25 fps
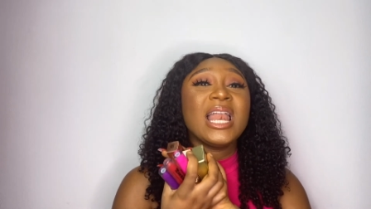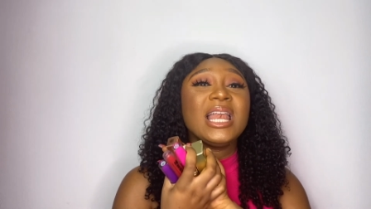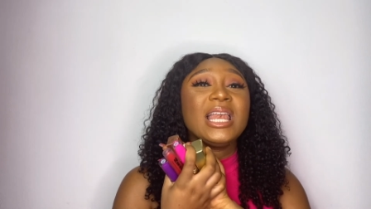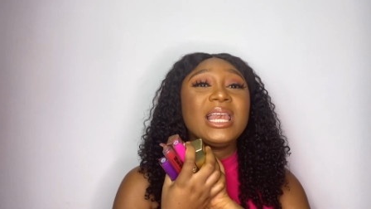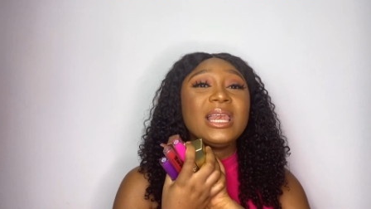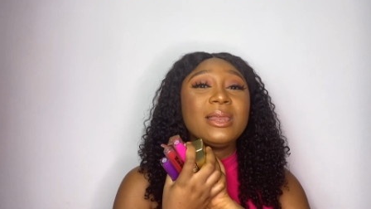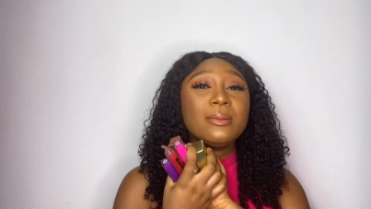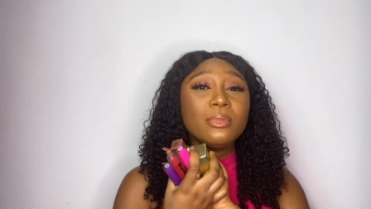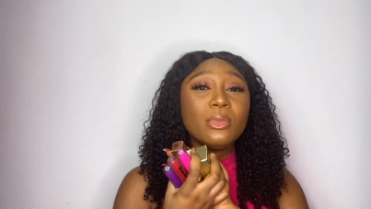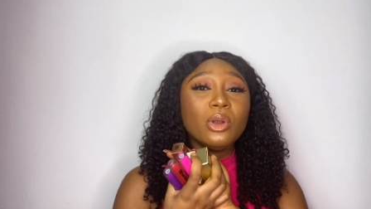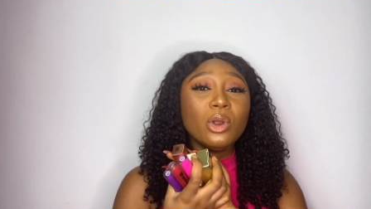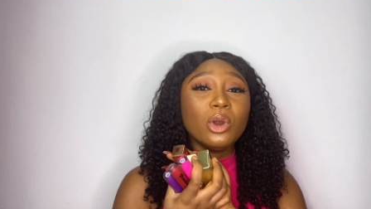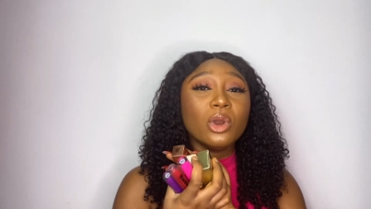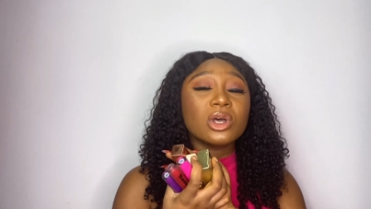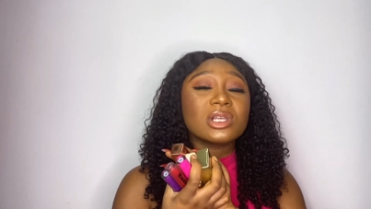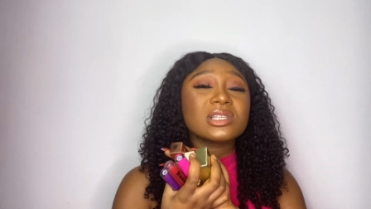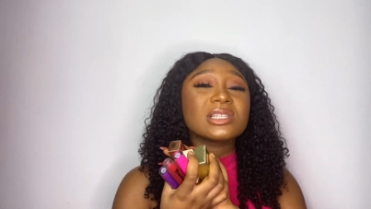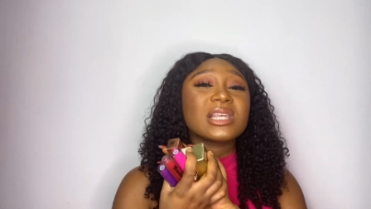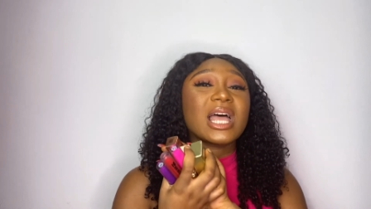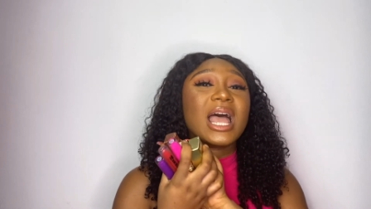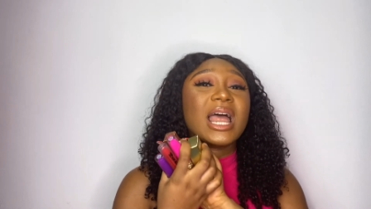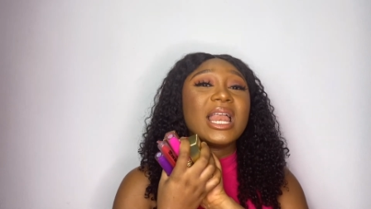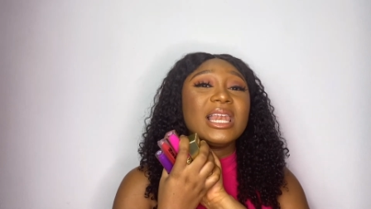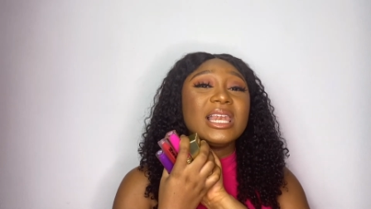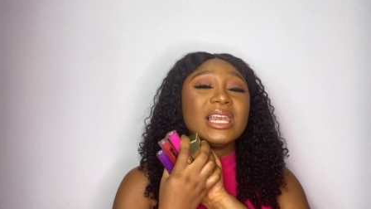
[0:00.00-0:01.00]
lip
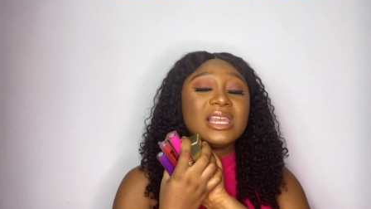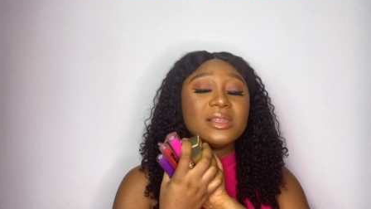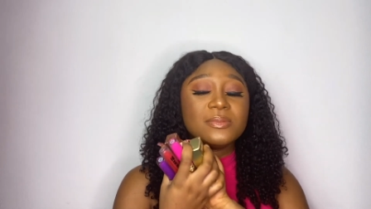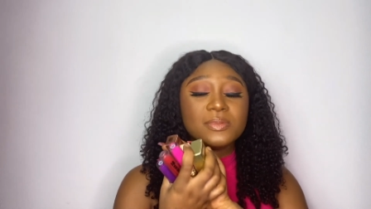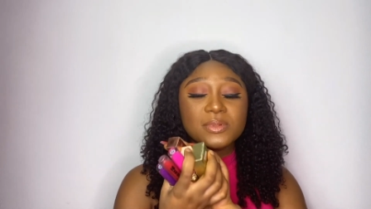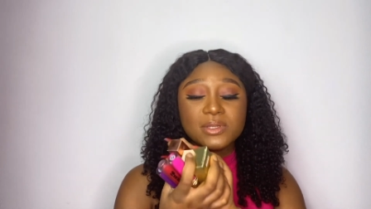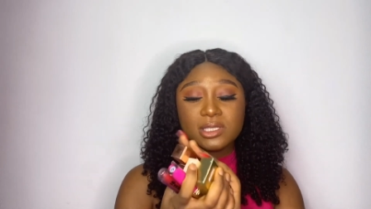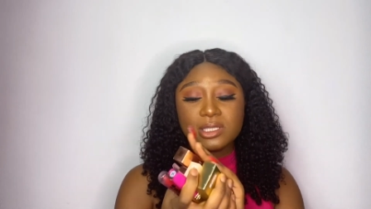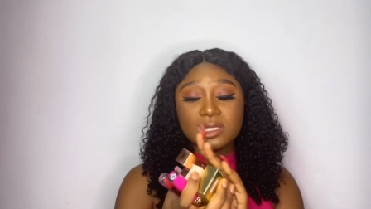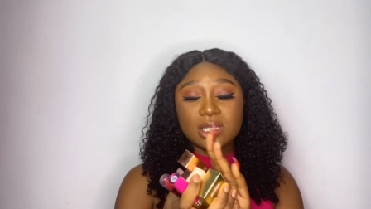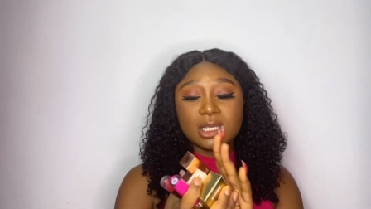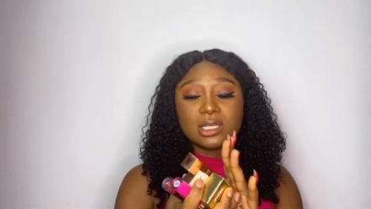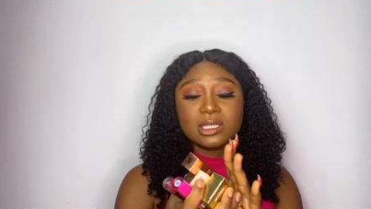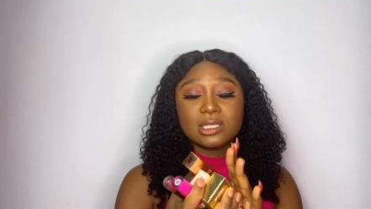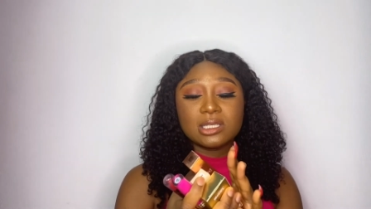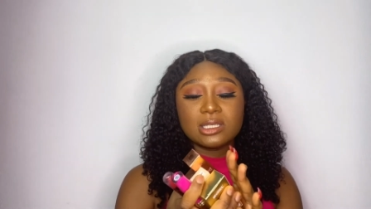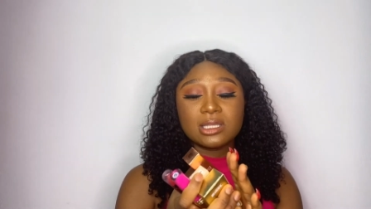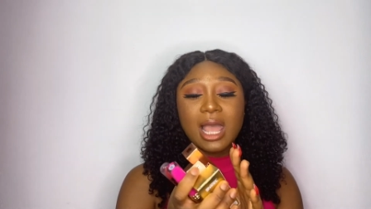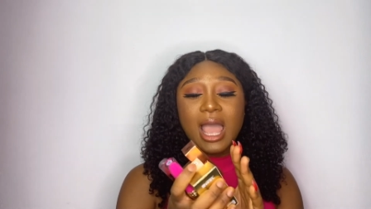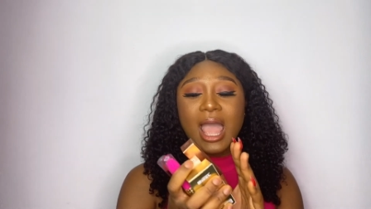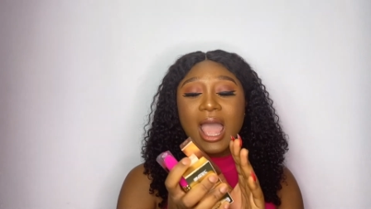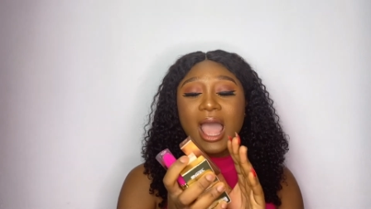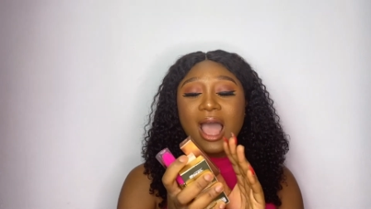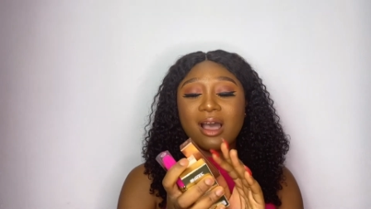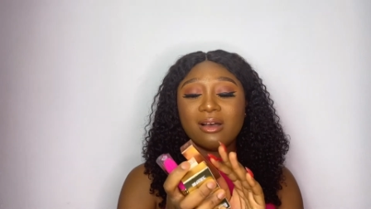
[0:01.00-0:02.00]
gloss and lipsticks.
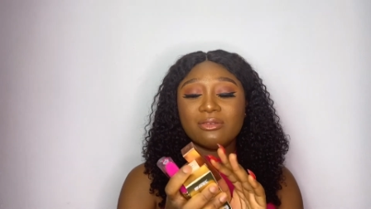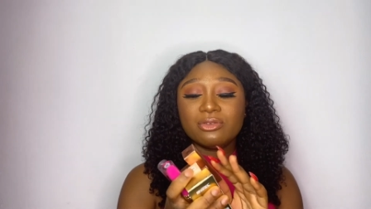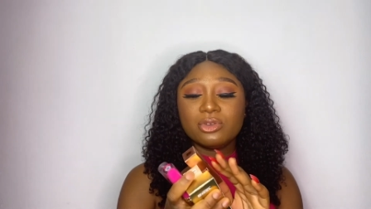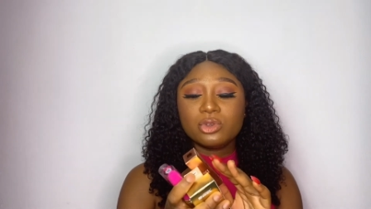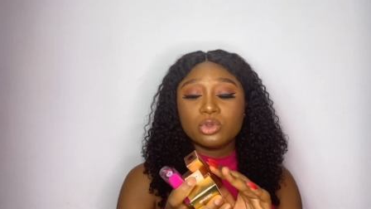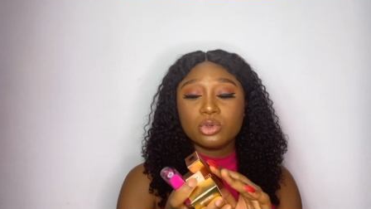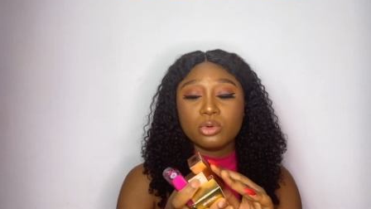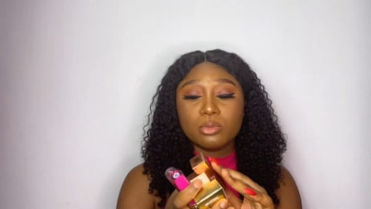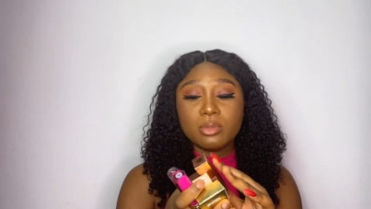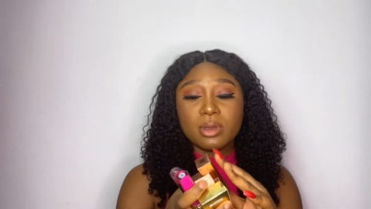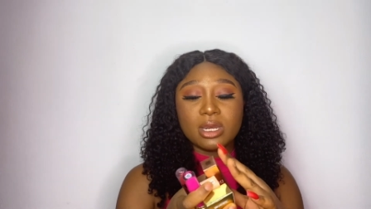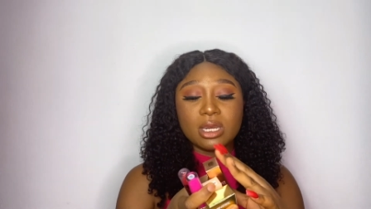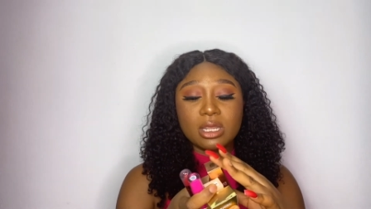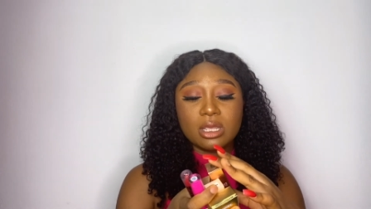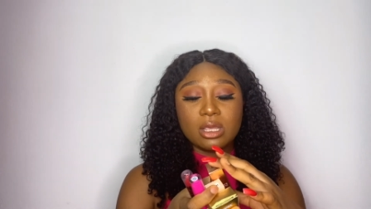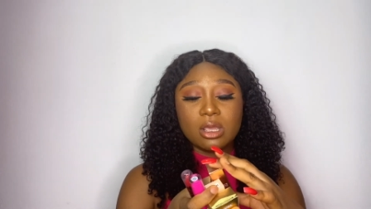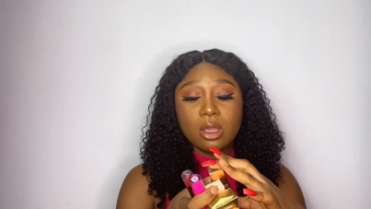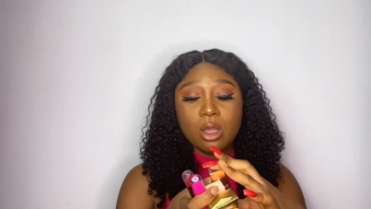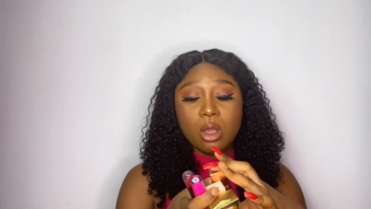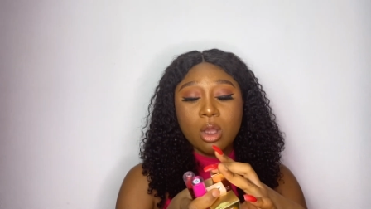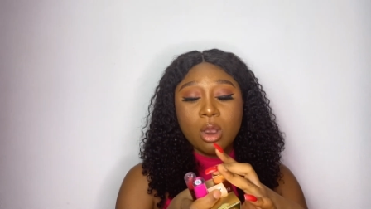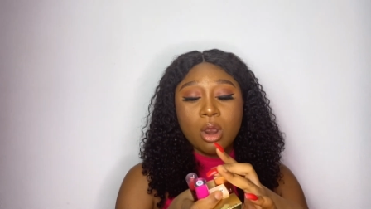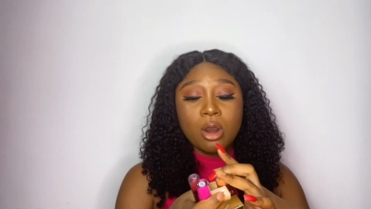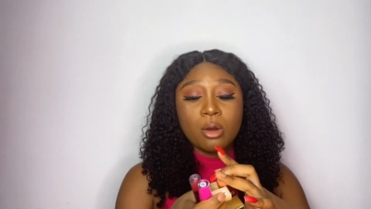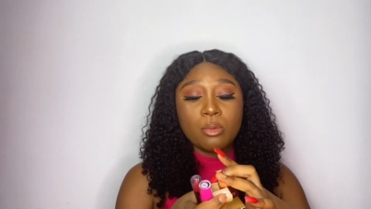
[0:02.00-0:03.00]
I have so many
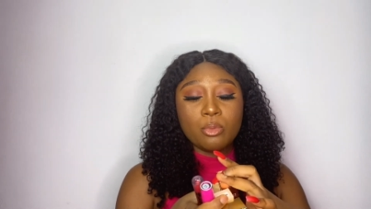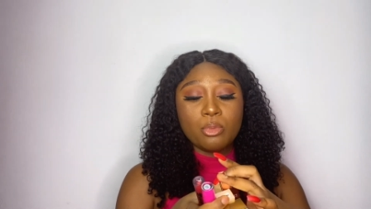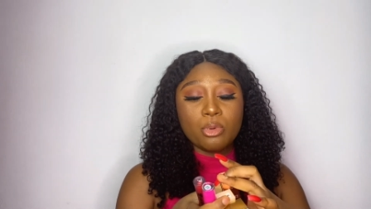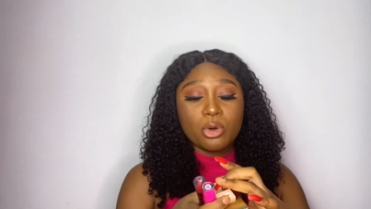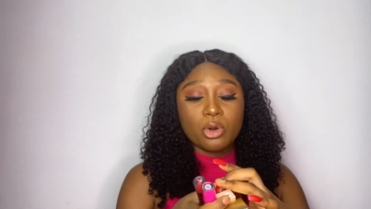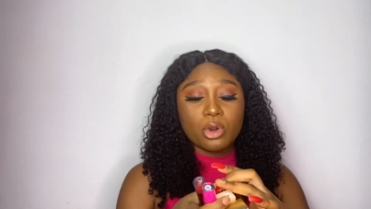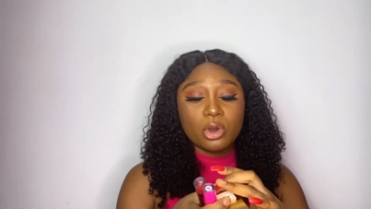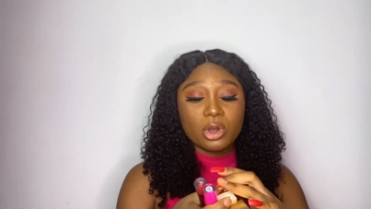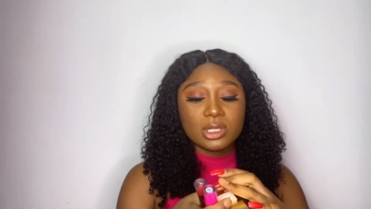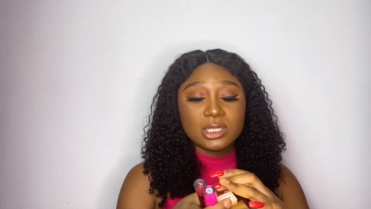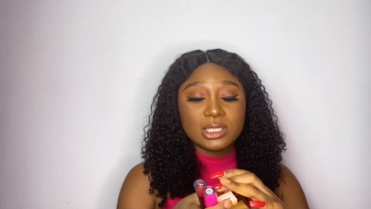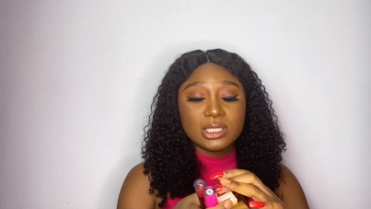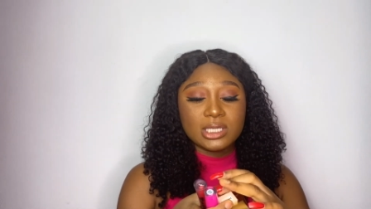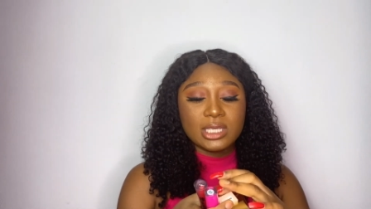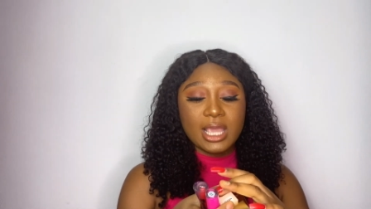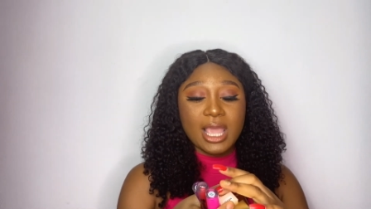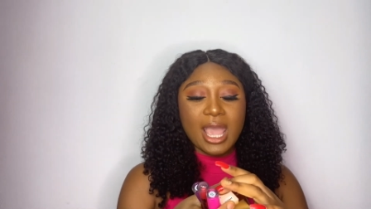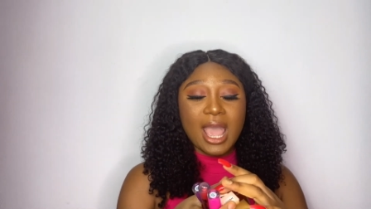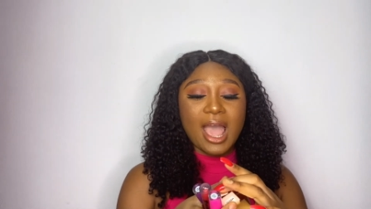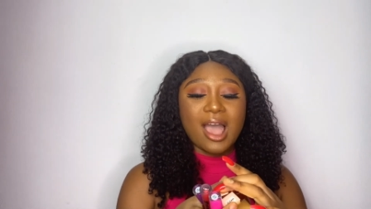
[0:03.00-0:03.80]
products here.